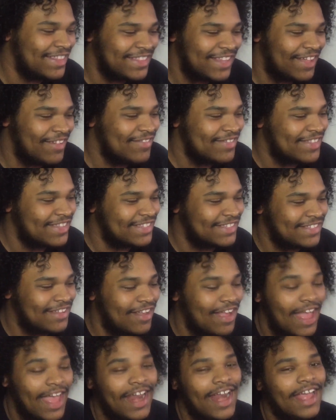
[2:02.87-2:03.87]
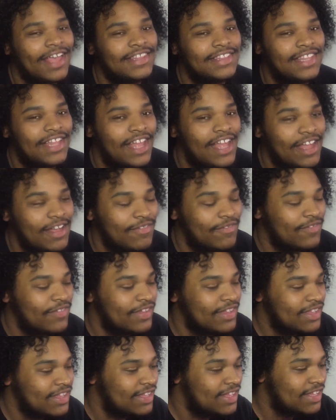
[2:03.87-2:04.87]
I love this song. And I love
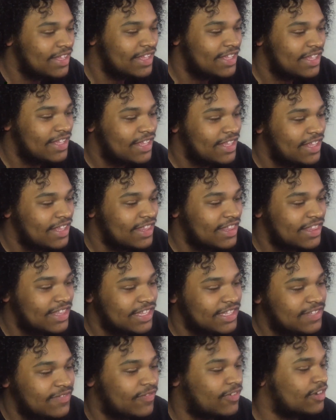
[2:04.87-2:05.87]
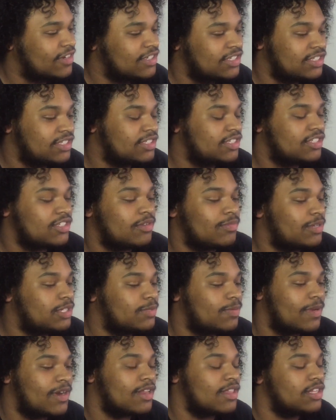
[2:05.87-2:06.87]
this version so
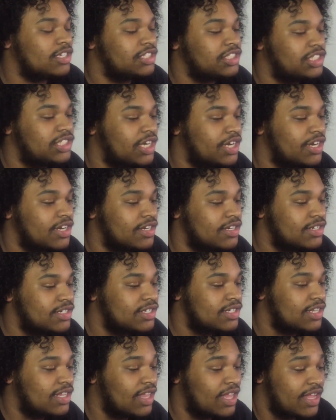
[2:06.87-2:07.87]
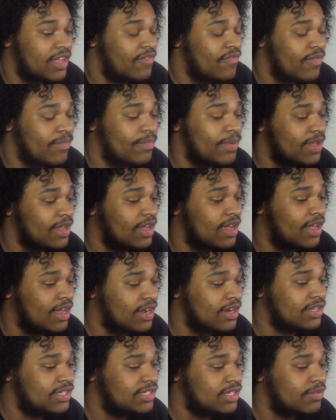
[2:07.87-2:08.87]
much better than Cher's. Like, if I'm being
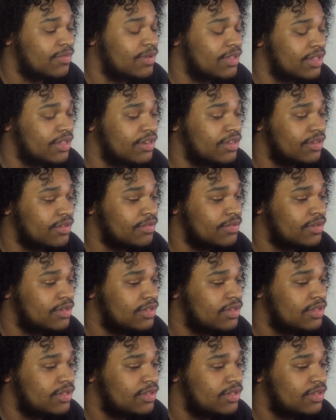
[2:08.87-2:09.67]
honest, I really do.